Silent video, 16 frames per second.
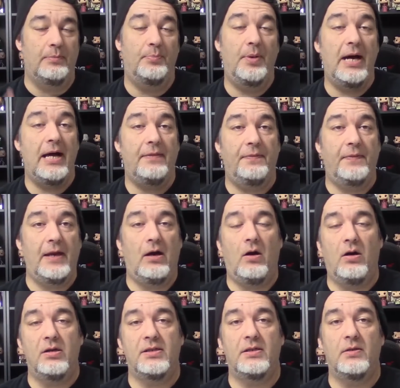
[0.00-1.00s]
But there
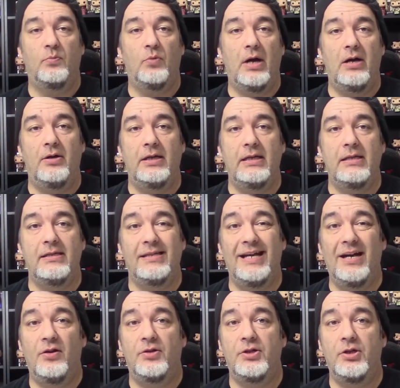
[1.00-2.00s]
are some rarities
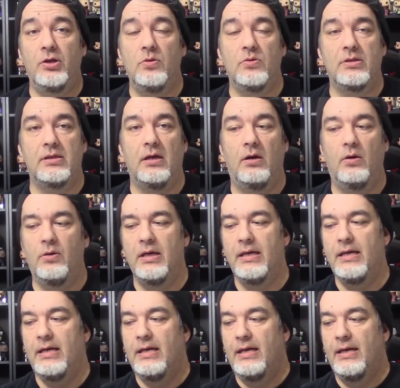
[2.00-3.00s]
there too. So
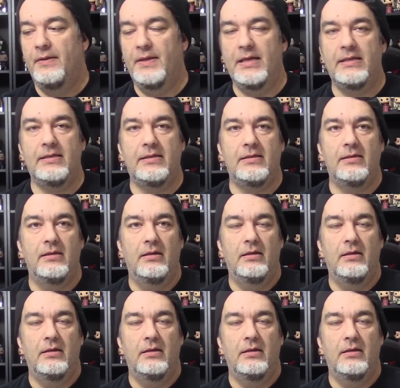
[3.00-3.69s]
this,